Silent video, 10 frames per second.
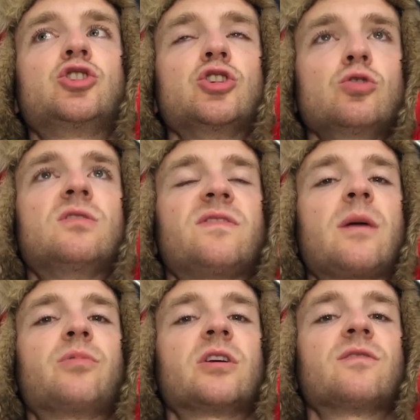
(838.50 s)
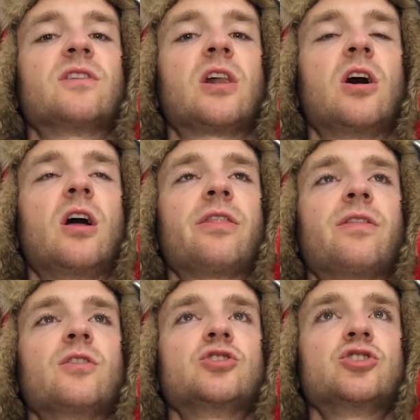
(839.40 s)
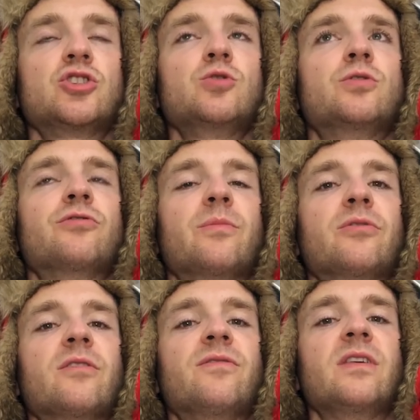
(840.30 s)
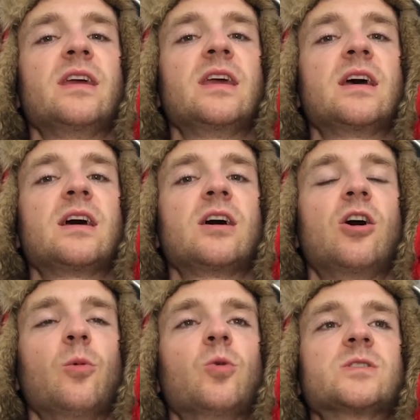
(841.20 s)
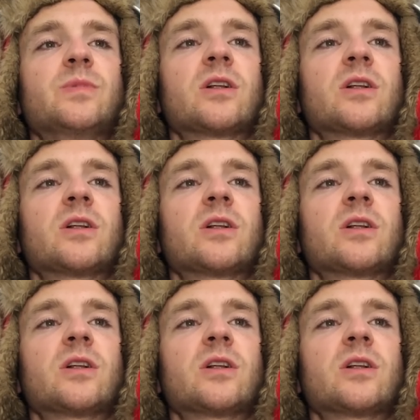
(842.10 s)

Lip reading: to the fabric of the cloth, to the rubber of the hot water